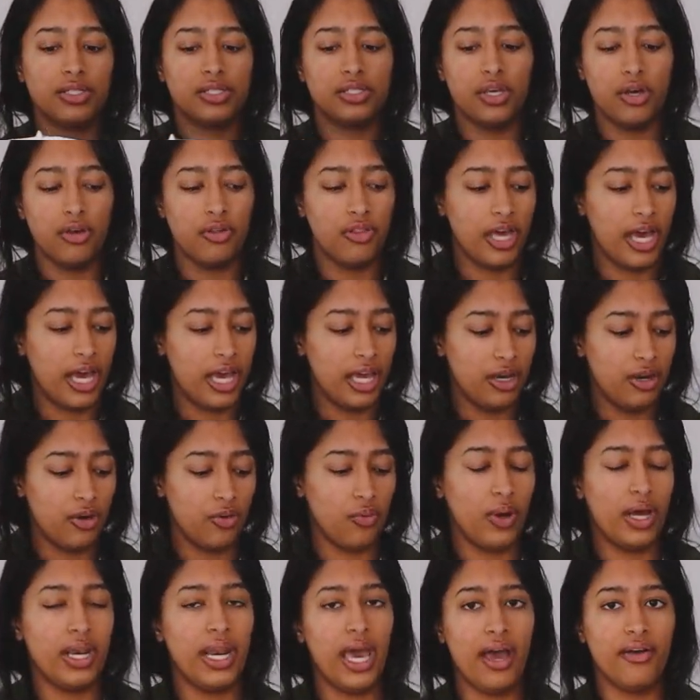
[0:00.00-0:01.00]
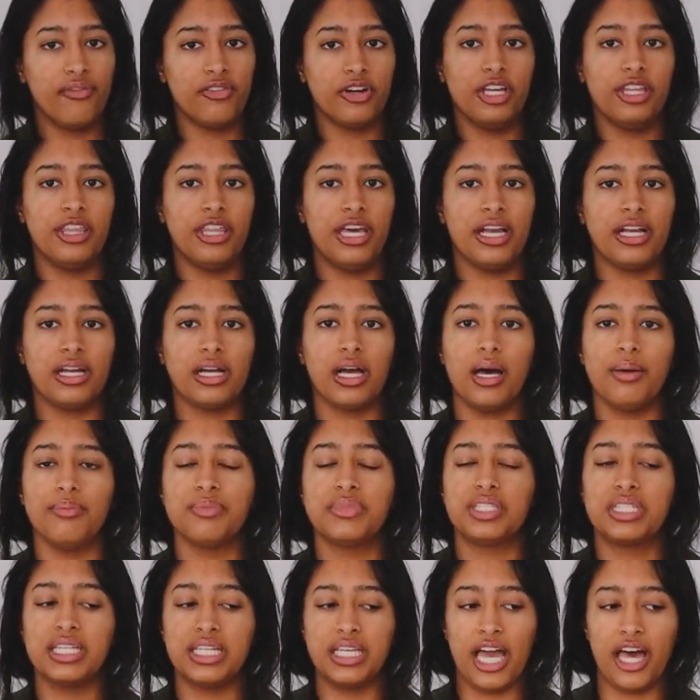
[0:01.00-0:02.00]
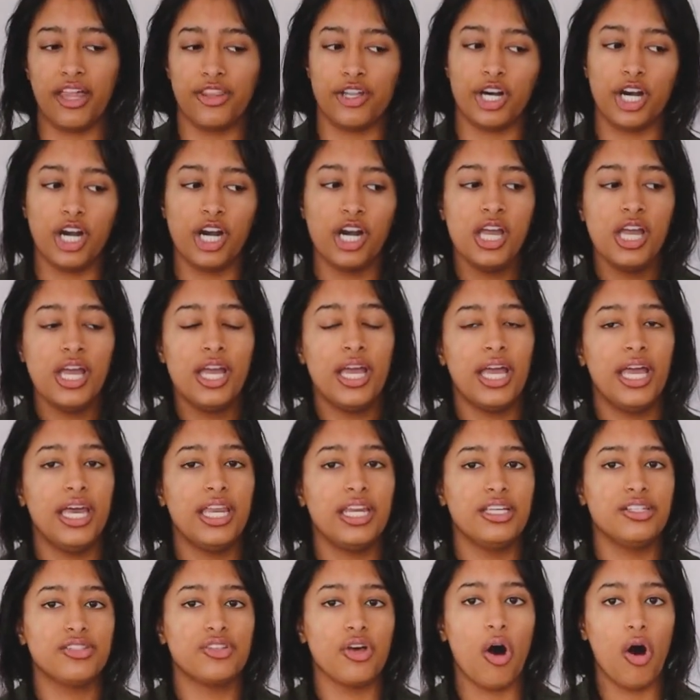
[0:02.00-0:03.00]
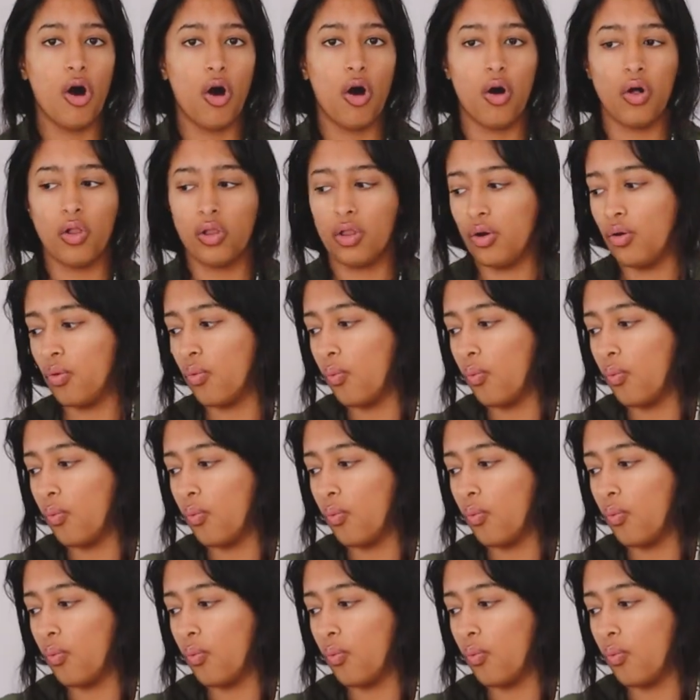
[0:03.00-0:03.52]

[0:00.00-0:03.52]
so then when everything comes together, it is all